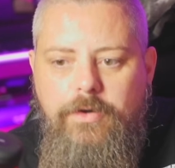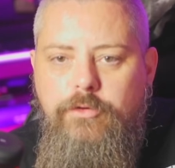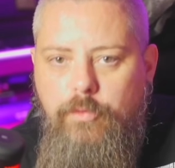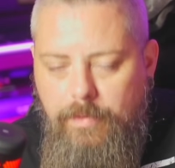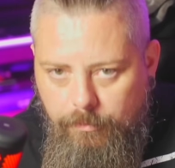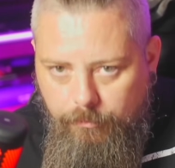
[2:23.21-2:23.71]
that are
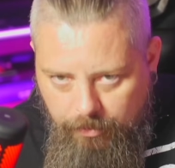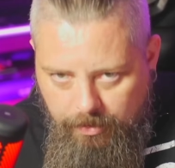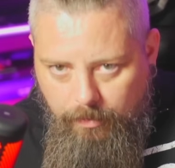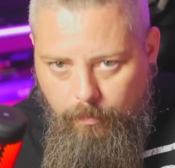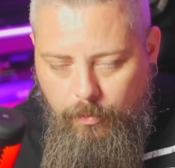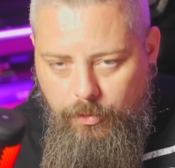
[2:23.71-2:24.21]
doing the
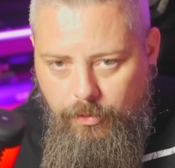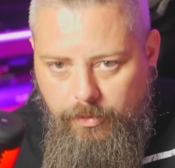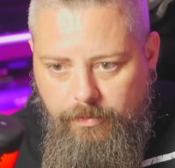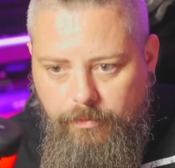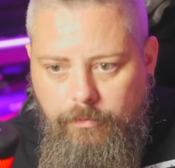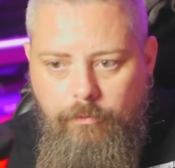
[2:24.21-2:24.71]
real
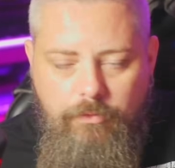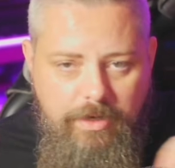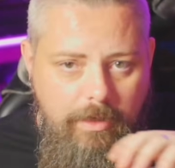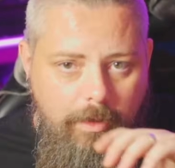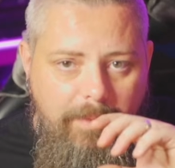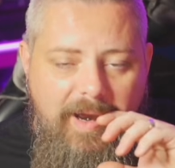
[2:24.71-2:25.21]
work,
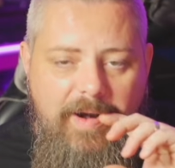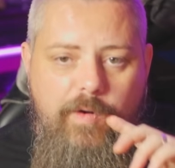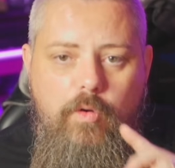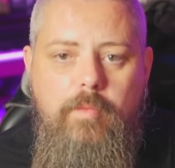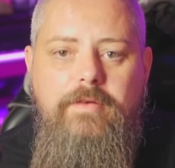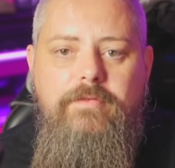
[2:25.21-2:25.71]
real
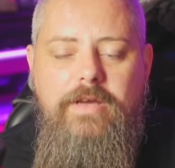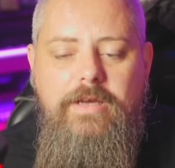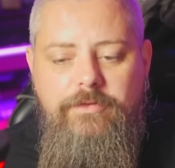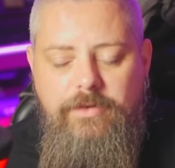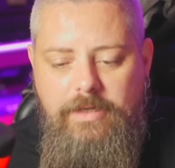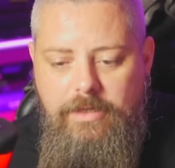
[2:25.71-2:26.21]
paranormal
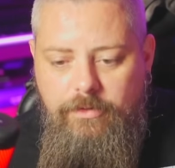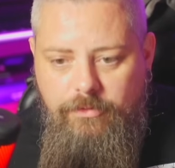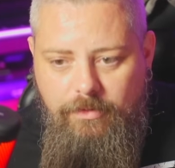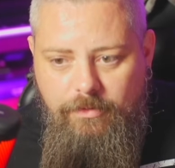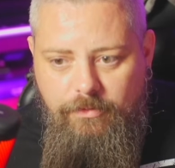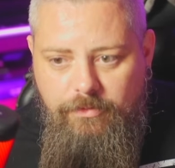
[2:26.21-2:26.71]

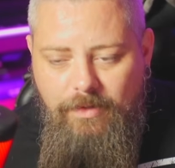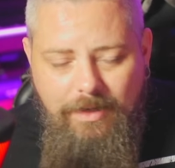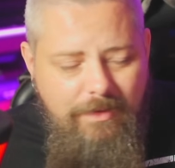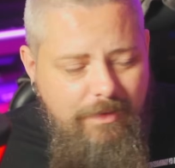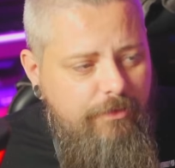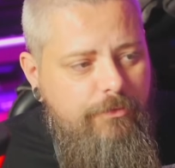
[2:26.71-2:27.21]
investigations.
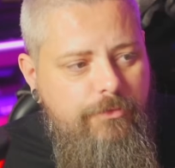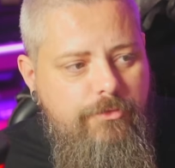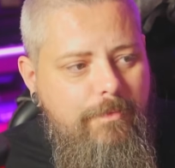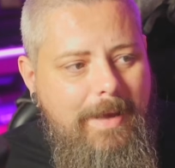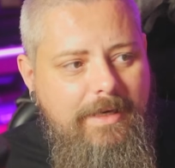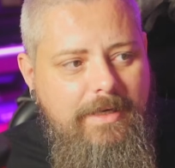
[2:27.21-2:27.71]
None of this
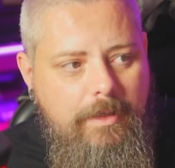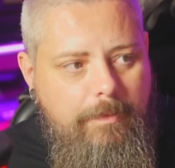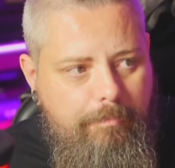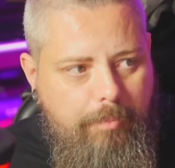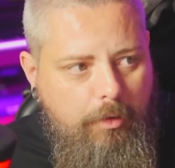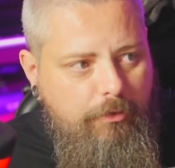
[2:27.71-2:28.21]

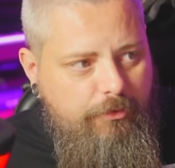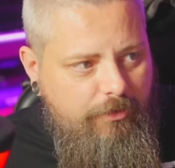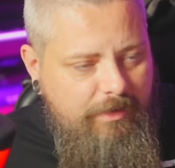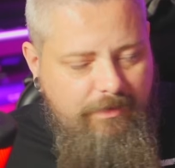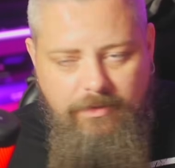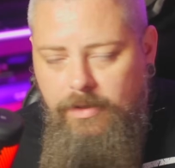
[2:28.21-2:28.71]
dramatic
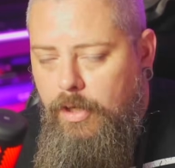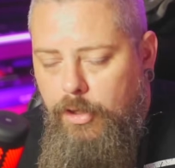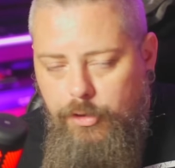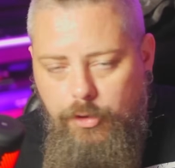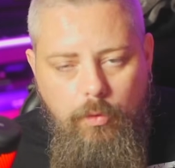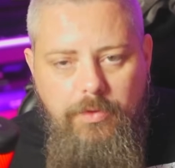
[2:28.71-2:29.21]
bullshit,
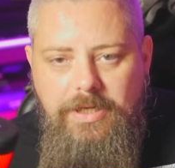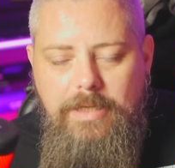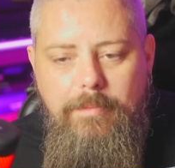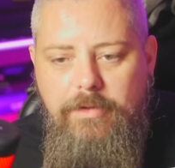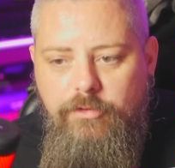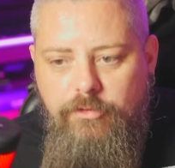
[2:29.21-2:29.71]
no
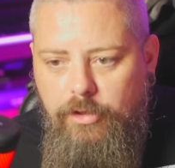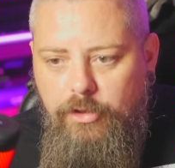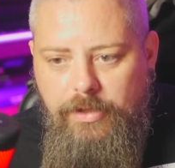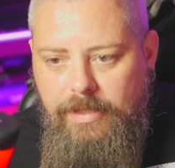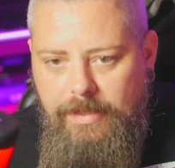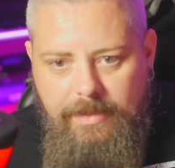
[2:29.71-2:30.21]
demons
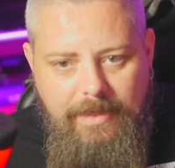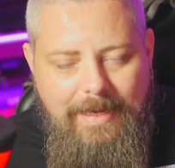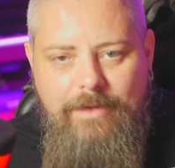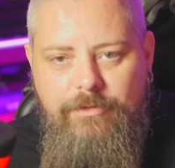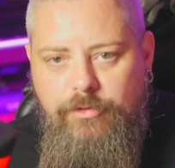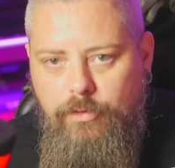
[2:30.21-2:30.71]
lurking in your
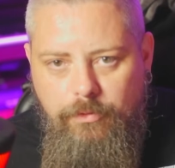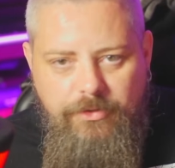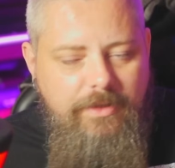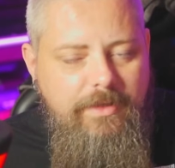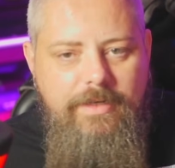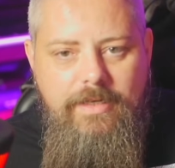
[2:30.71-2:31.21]

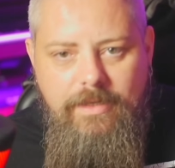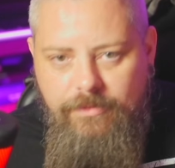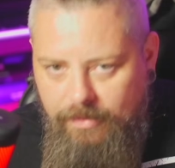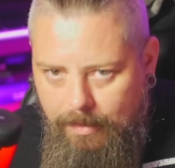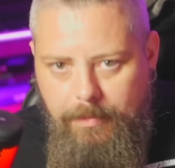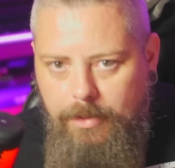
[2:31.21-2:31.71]
assholes, in your
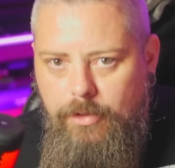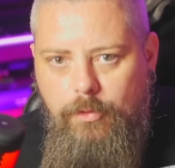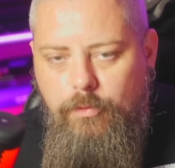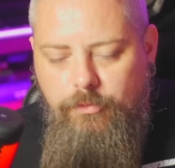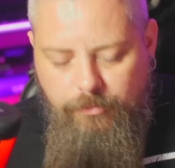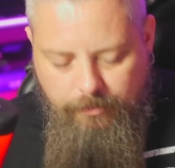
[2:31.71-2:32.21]
ears and up your
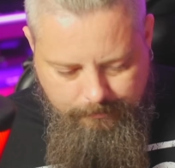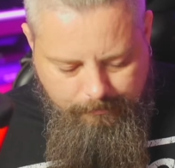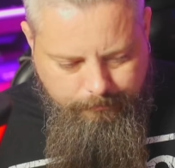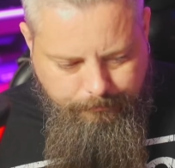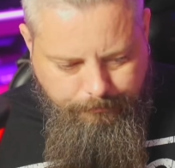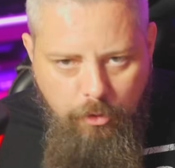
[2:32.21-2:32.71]
nose,
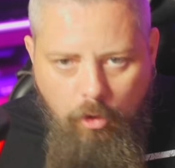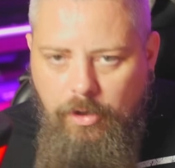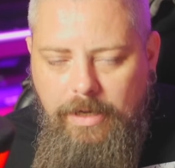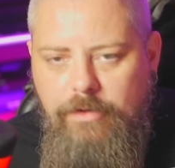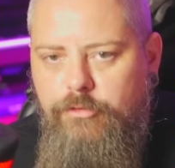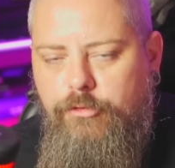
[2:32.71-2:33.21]

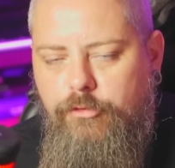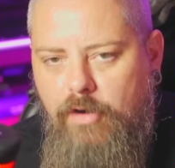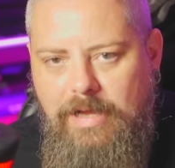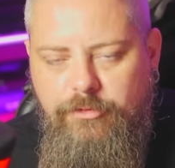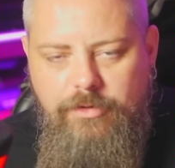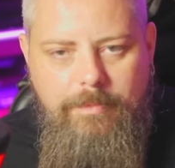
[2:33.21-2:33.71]
not getting
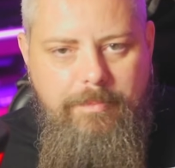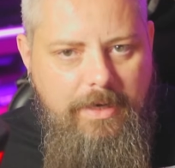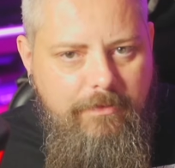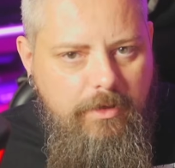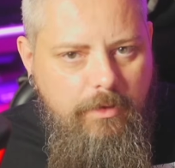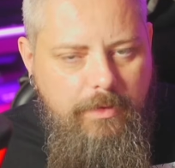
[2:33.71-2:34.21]
scratched up
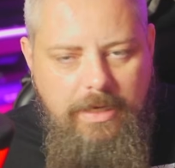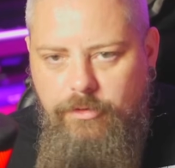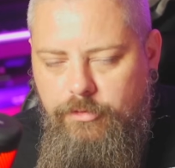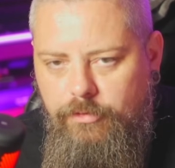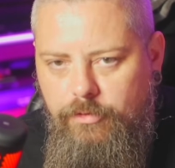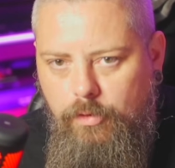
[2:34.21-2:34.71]
at every
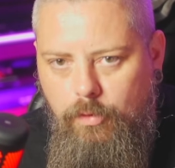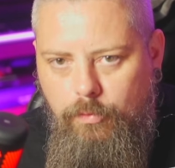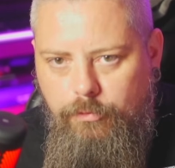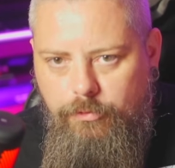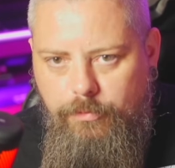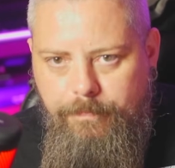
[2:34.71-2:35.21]
location you
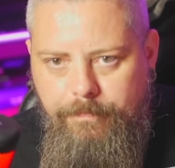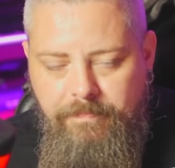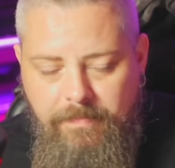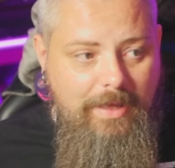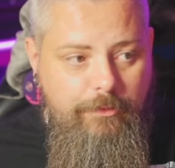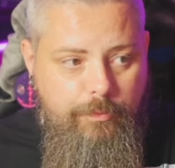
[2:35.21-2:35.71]
go to.
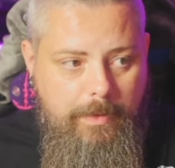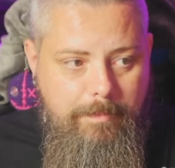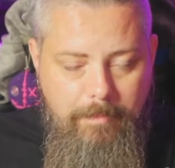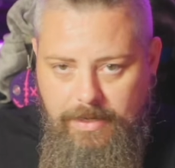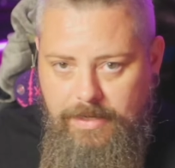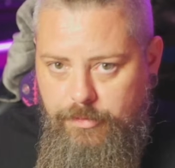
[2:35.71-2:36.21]
That's where
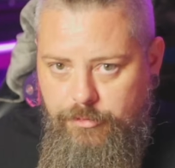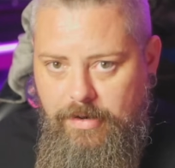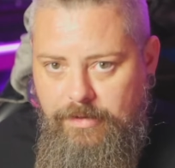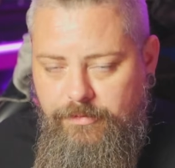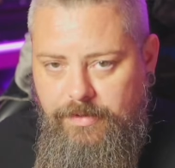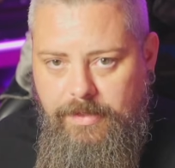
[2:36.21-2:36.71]
my
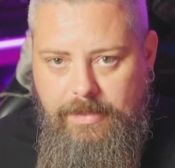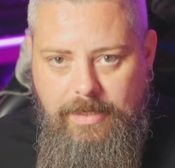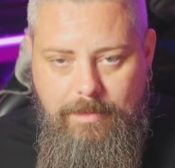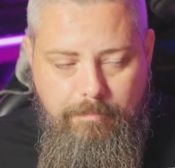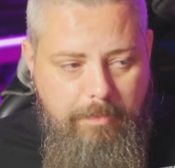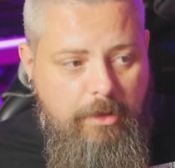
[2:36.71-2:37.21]
interest in it
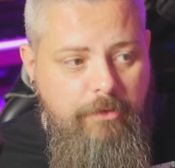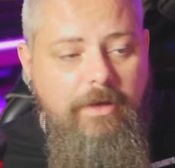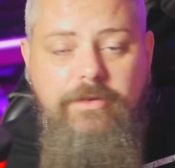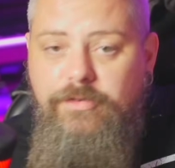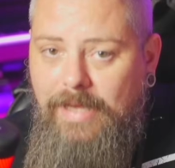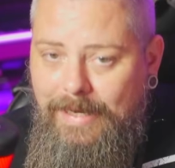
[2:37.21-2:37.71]
came, because
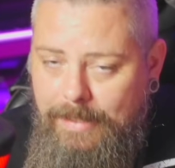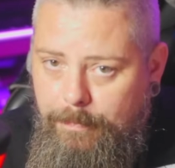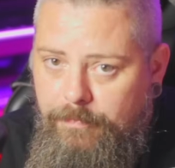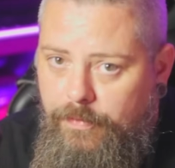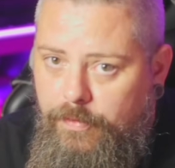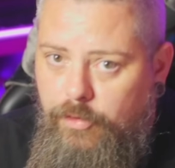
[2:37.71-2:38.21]
I stand
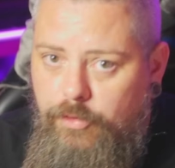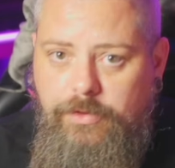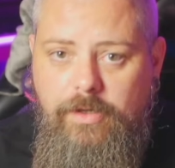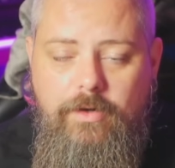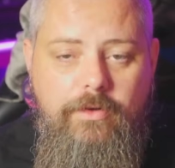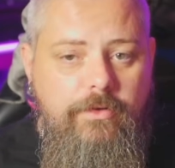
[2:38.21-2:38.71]
up for the
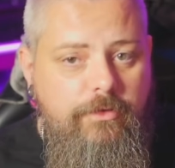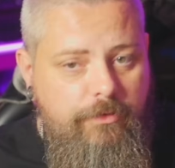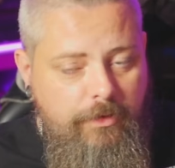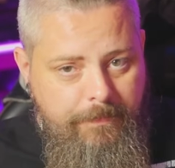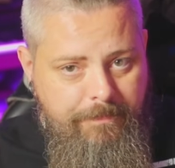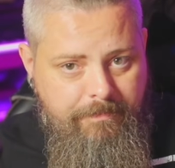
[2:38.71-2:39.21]
good
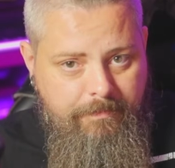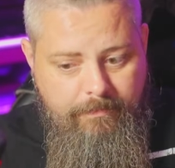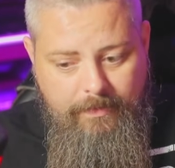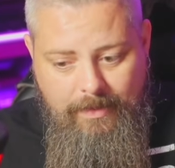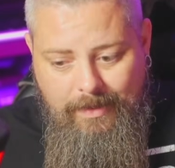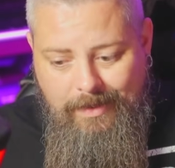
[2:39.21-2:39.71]
guys
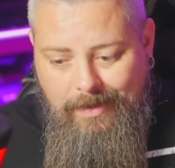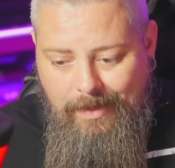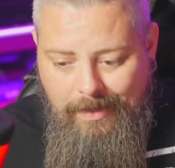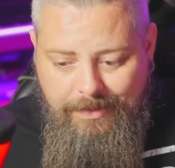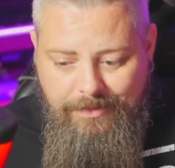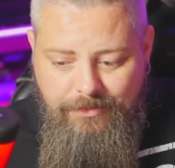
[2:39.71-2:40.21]

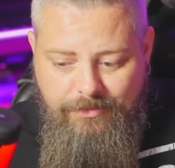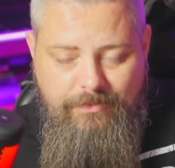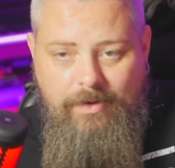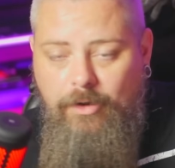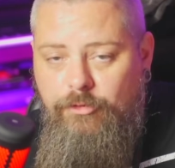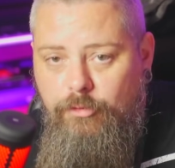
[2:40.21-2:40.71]

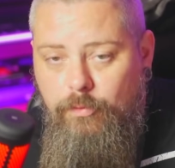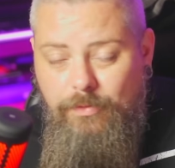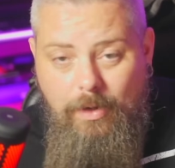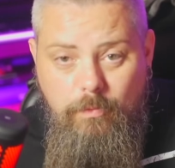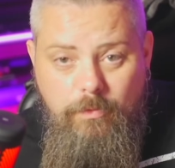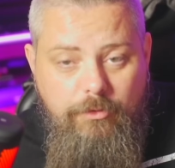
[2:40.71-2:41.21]
and I shoot
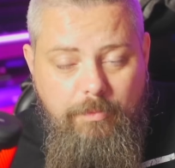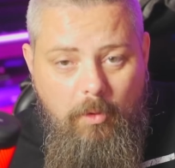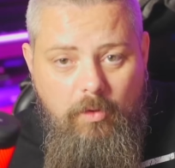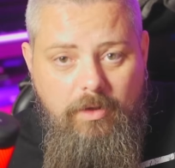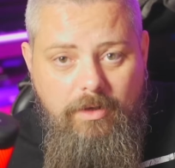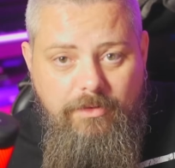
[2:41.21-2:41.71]
down the
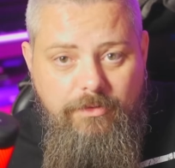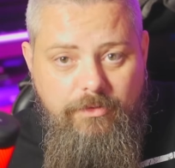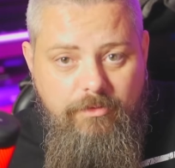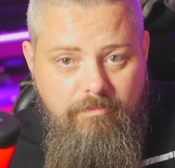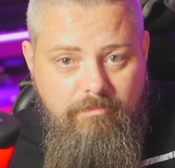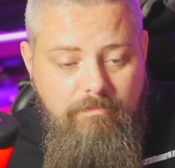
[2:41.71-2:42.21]
small
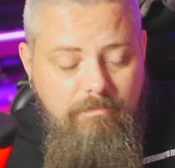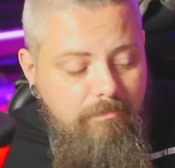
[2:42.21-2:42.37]
guys